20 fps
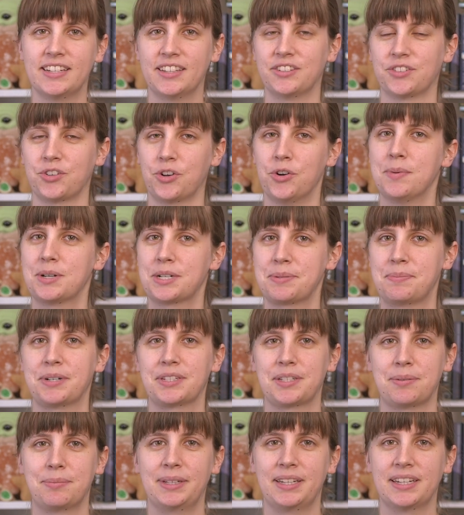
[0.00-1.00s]
There's a whole bunch of books
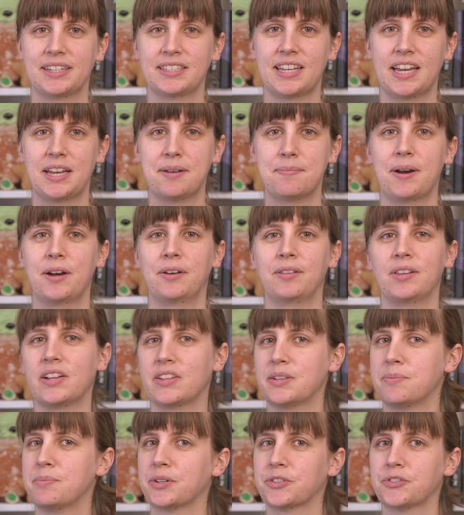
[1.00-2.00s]
I'm really excited about, lots
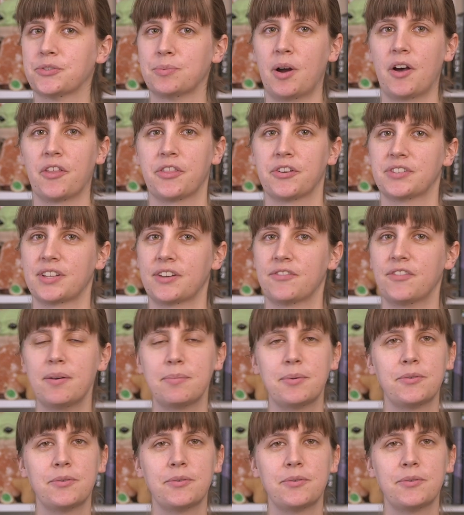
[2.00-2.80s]
of books from authors I've read